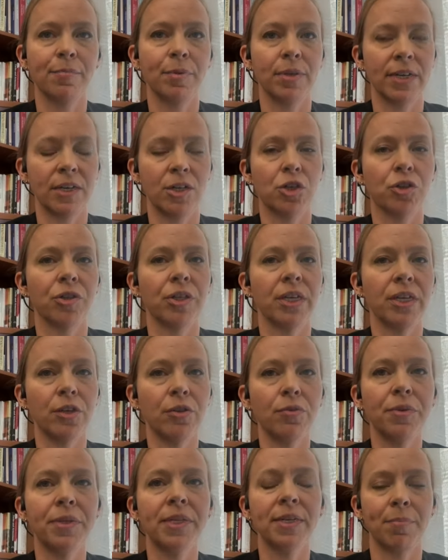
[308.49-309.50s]
potentially
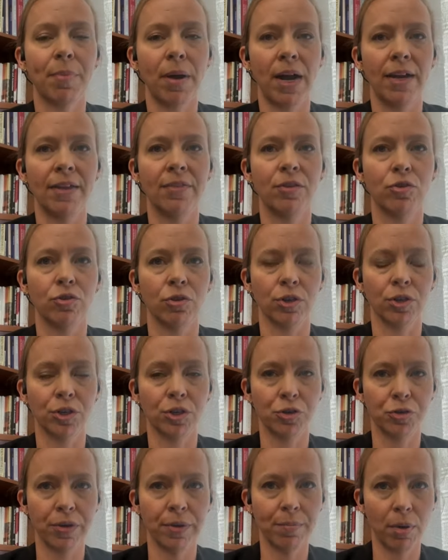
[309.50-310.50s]
used by the Georgian
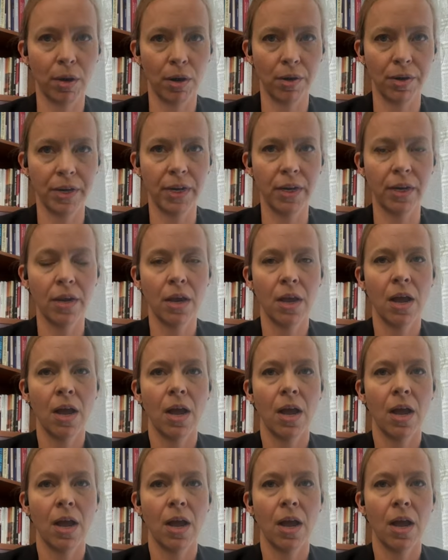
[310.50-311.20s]
Dream Party